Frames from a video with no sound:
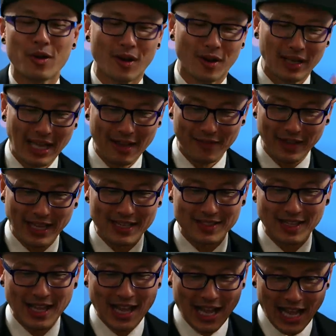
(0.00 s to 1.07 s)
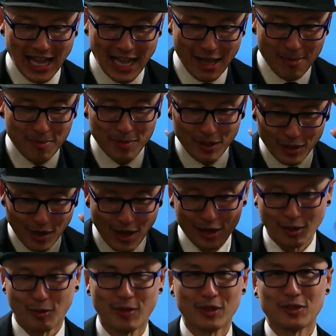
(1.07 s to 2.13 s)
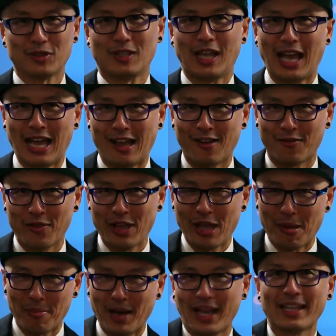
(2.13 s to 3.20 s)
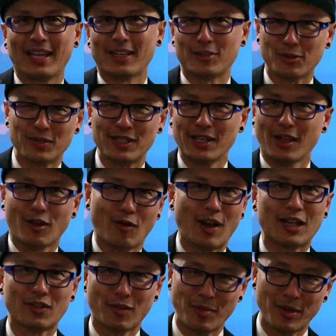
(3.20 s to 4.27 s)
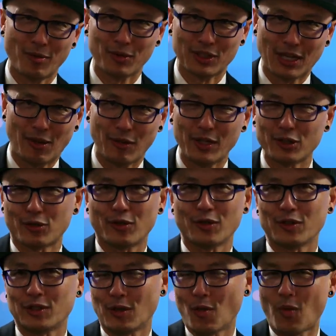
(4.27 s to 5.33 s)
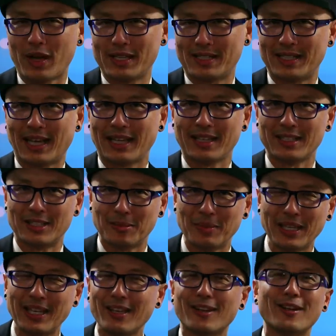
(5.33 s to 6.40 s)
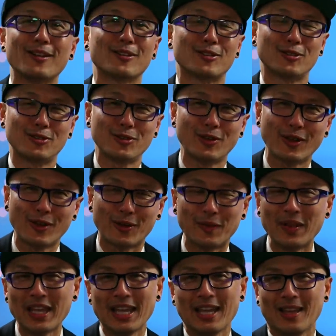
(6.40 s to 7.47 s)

We are live. You guys, I am beyond thrilled to have my guest who's sitting across from me, which I'll introduce in 1 second, to be here in the studio.